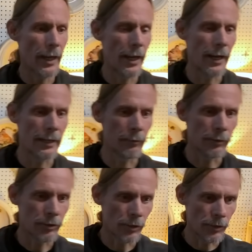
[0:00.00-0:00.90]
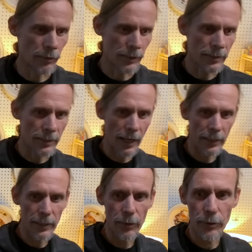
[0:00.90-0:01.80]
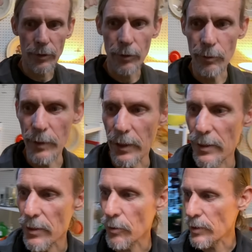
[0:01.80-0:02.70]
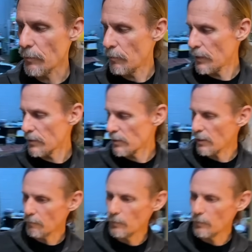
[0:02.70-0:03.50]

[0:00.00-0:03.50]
I will show you this side here too because there's some fun stuff,